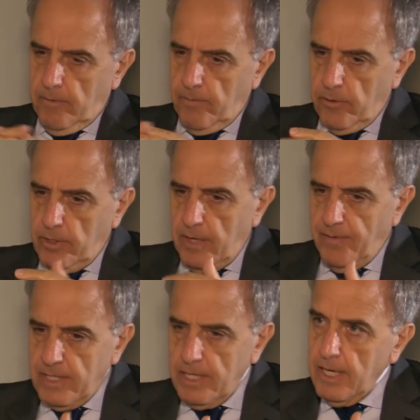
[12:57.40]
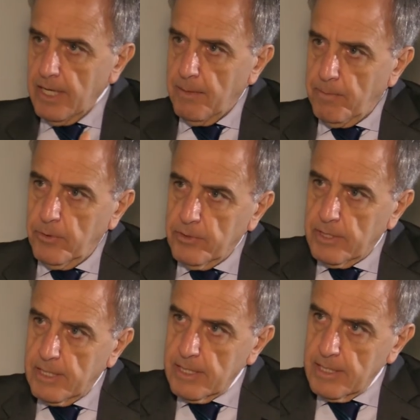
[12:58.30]
From the evangelical
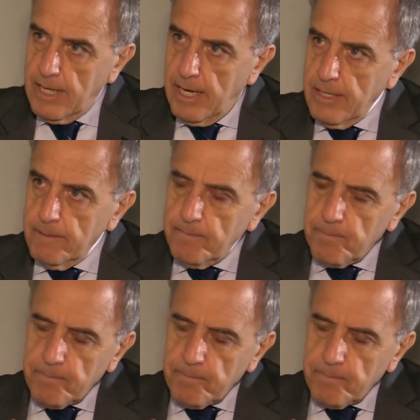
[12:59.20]
Protestant side,